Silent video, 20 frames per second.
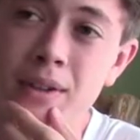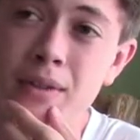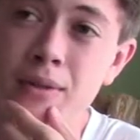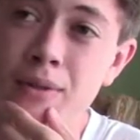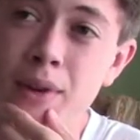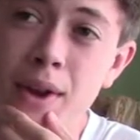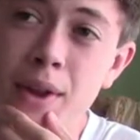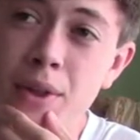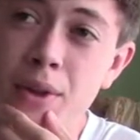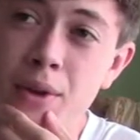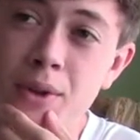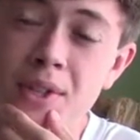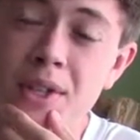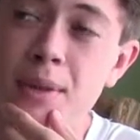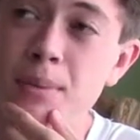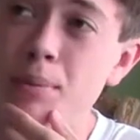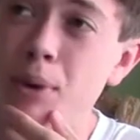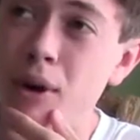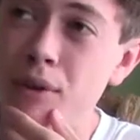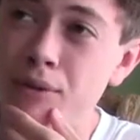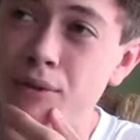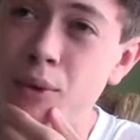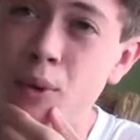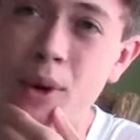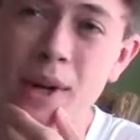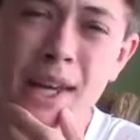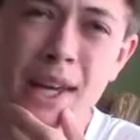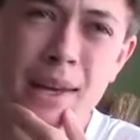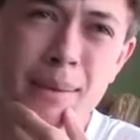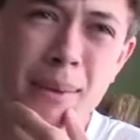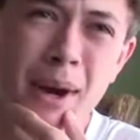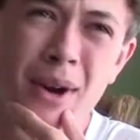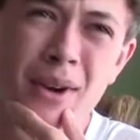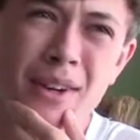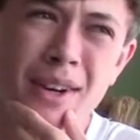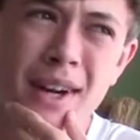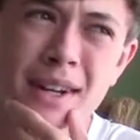Friday the 13th Part 4, came out in